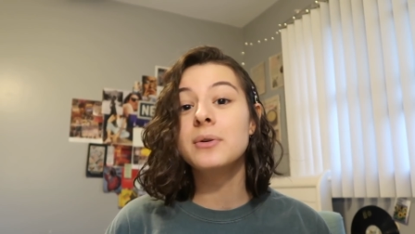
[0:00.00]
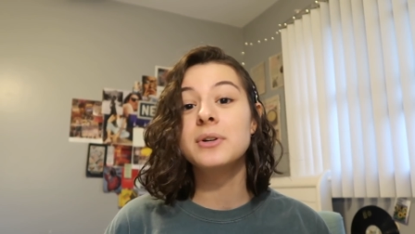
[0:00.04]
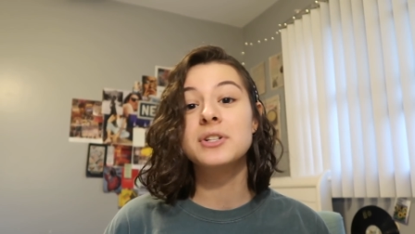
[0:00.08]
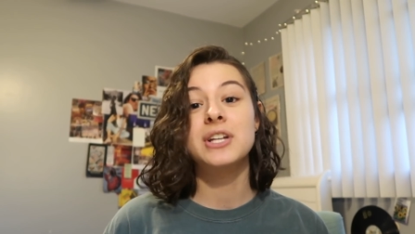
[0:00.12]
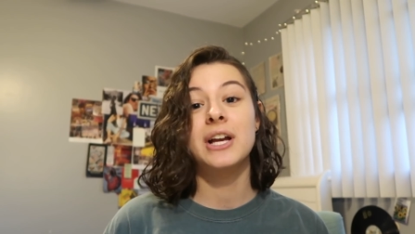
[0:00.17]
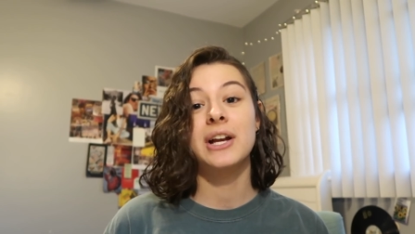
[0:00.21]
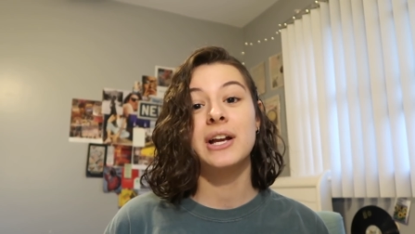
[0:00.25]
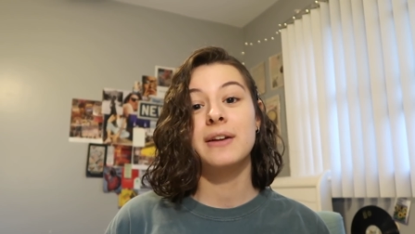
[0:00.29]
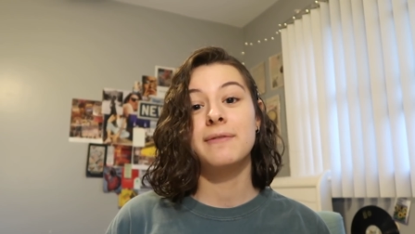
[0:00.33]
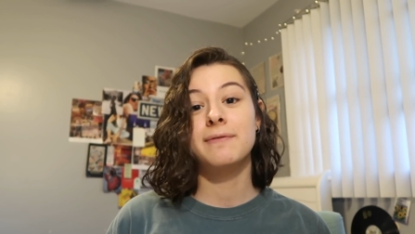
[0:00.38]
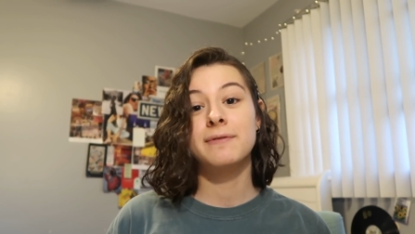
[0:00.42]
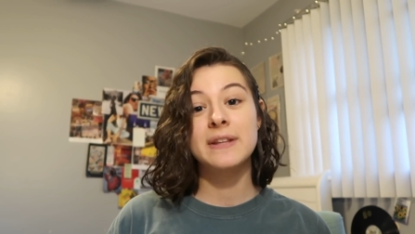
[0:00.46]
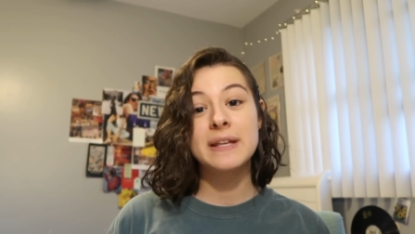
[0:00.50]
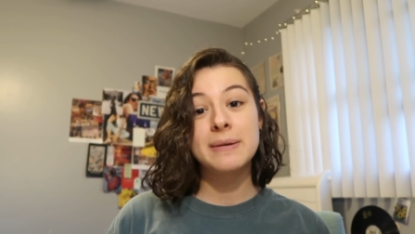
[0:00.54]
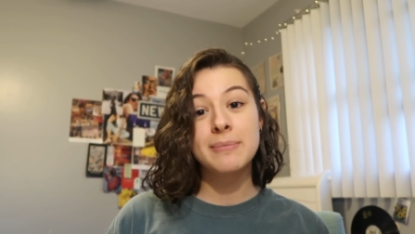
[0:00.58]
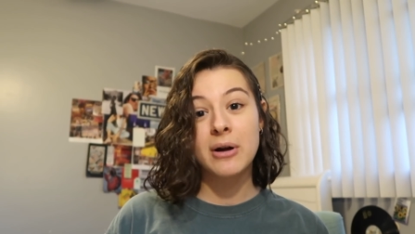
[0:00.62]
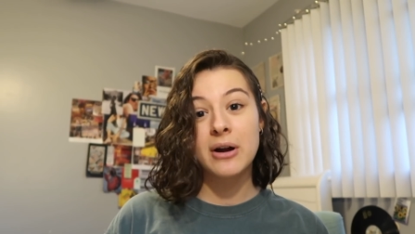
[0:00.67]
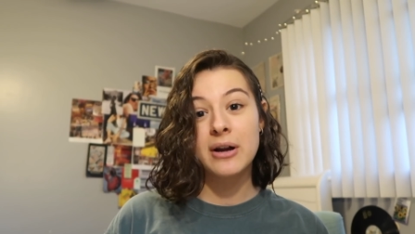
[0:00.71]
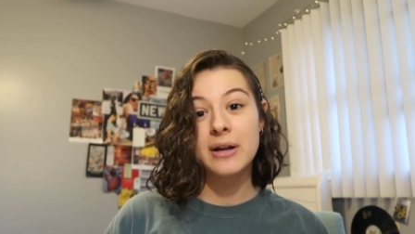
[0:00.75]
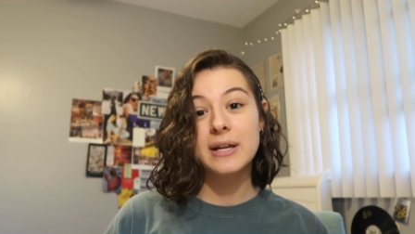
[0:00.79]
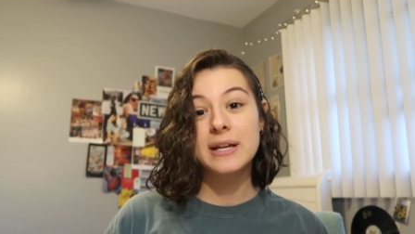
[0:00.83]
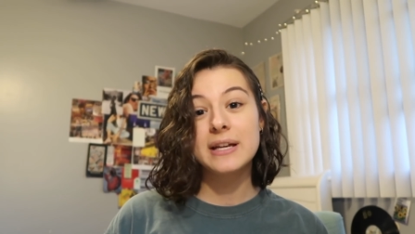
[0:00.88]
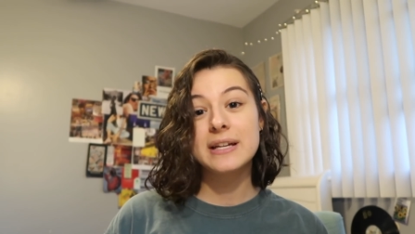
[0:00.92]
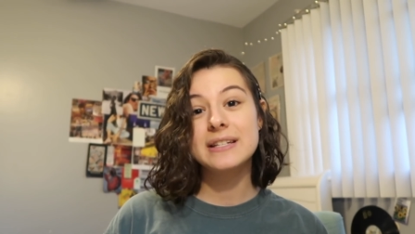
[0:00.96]
or check at flea
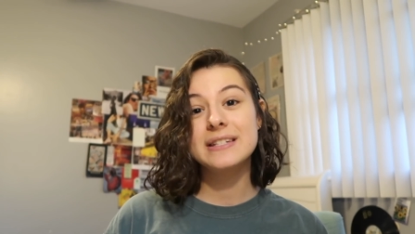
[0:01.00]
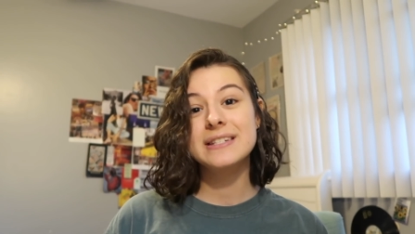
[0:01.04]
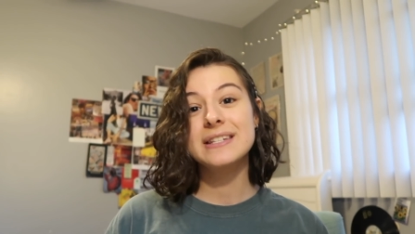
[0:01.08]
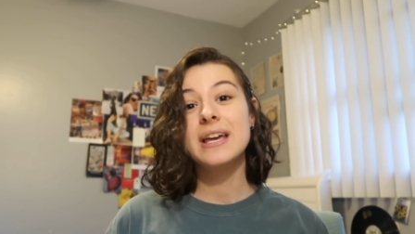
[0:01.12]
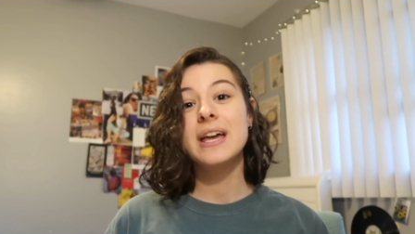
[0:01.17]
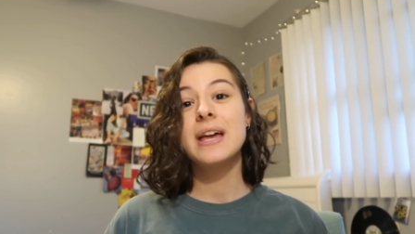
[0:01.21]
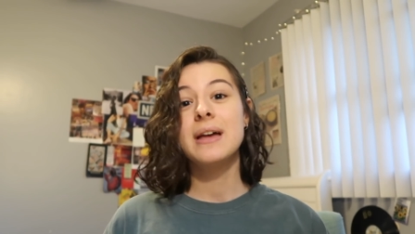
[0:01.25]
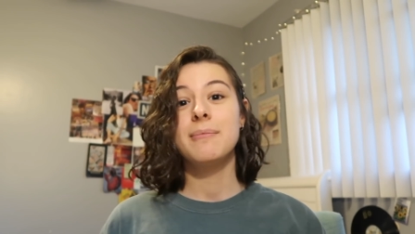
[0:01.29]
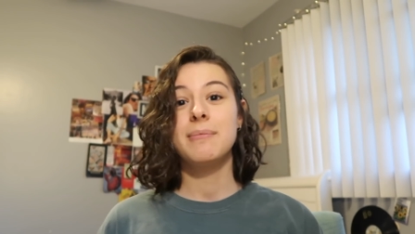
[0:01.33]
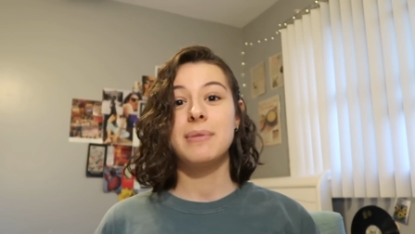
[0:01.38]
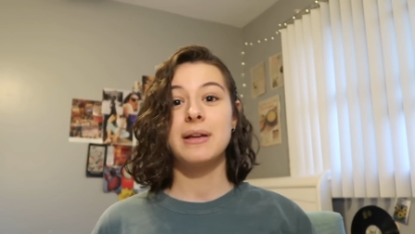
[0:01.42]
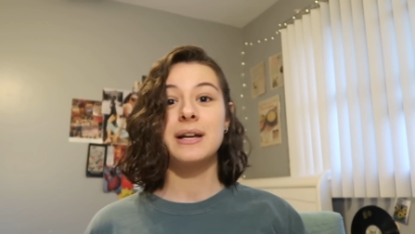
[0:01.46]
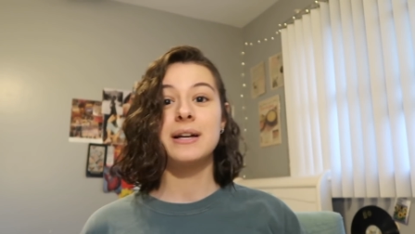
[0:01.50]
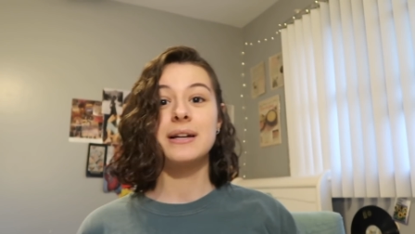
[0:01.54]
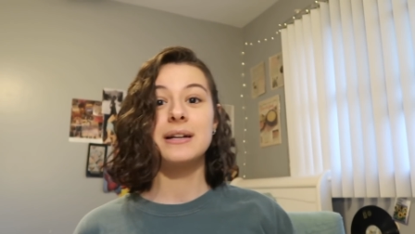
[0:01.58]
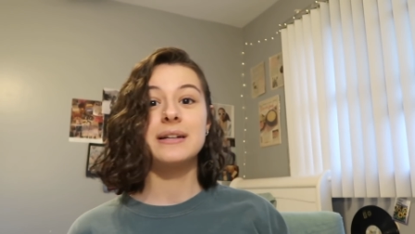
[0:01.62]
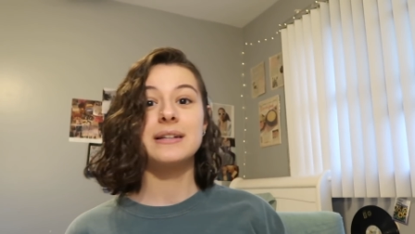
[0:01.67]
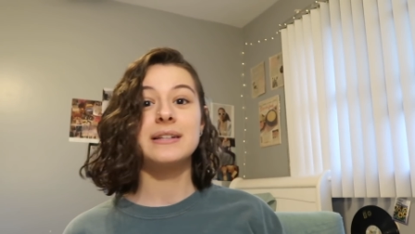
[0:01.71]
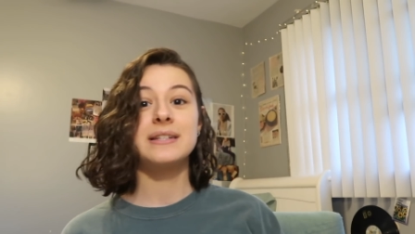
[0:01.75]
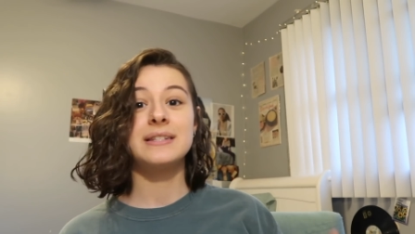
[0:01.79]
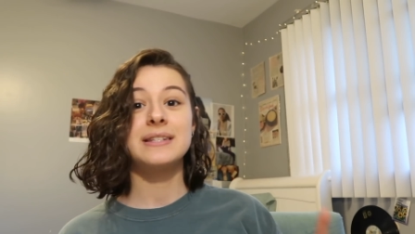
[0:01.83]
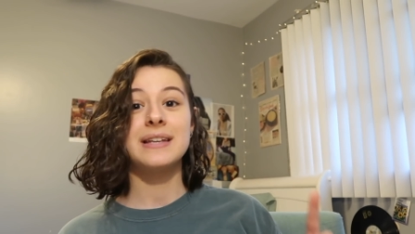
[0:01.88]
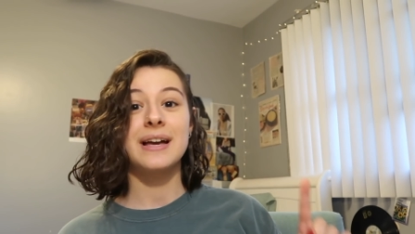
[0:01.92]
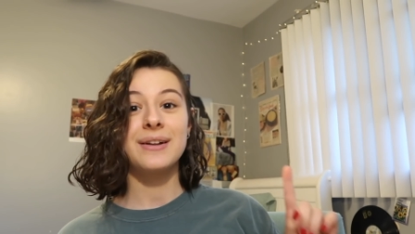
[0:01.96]
markets
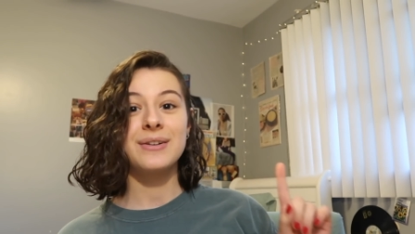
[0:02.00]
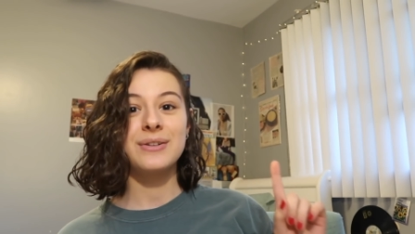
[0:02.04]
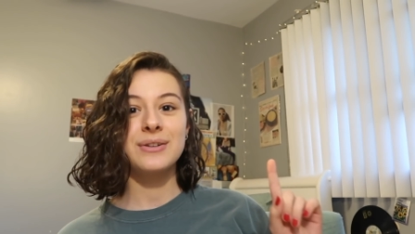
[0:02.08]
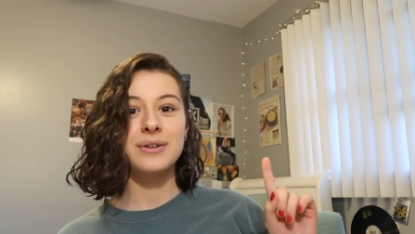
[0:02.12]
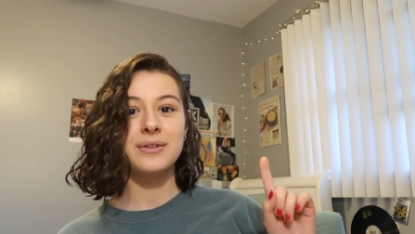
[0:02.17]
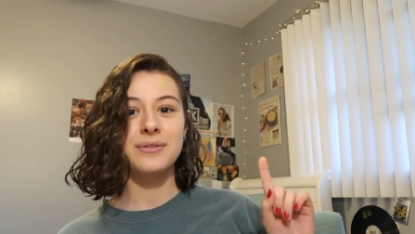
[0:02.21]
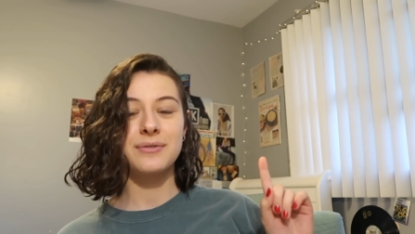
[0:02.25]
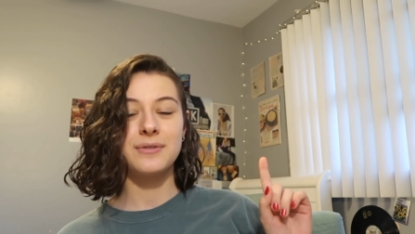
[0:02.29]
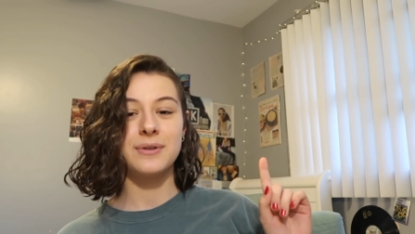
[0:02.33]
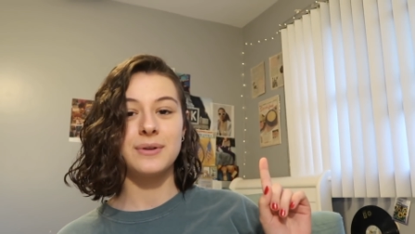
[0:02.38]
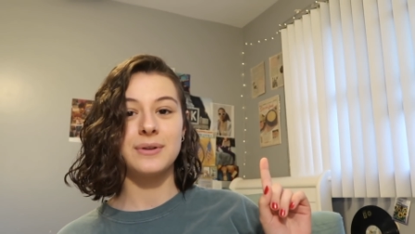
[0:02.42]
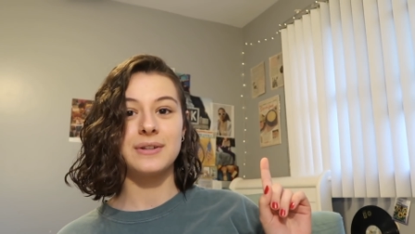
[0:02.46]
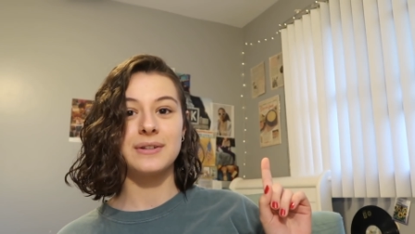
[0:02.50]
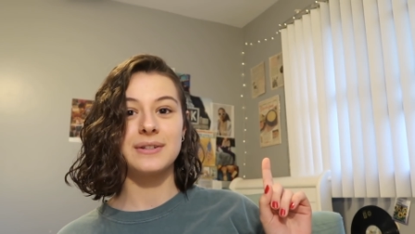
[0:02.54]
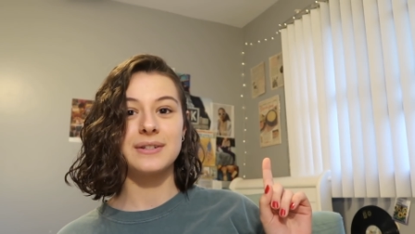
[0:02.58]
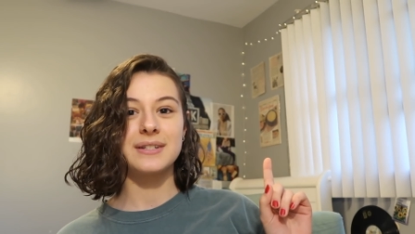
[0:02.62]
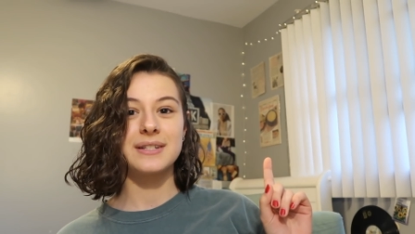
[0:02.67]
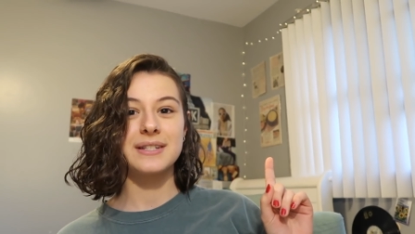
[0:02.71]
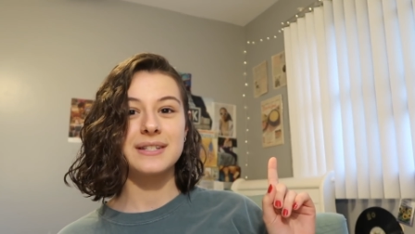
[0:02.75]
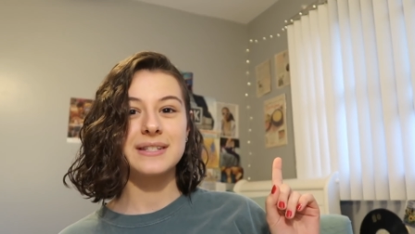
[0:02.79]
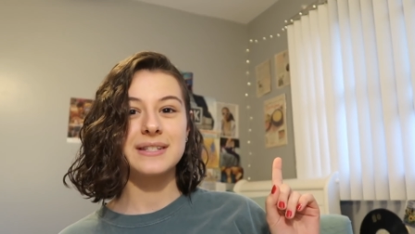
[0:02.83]
because I don't know if you can